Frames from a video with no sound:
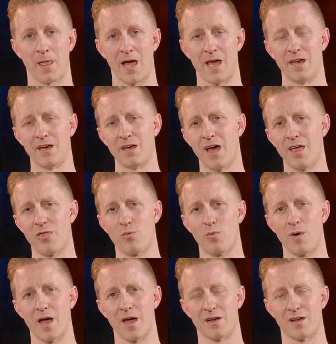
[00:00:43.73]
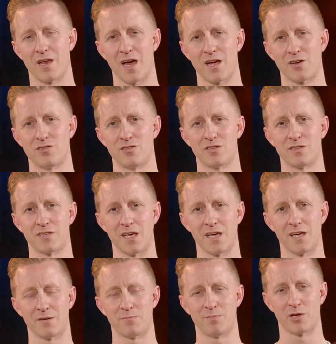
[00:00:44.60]
And another way I'd like to
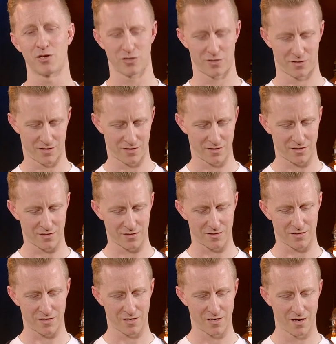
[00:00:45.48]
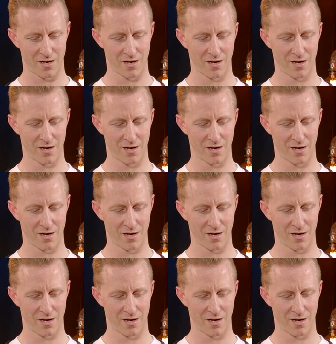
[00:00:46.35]
say it, because this is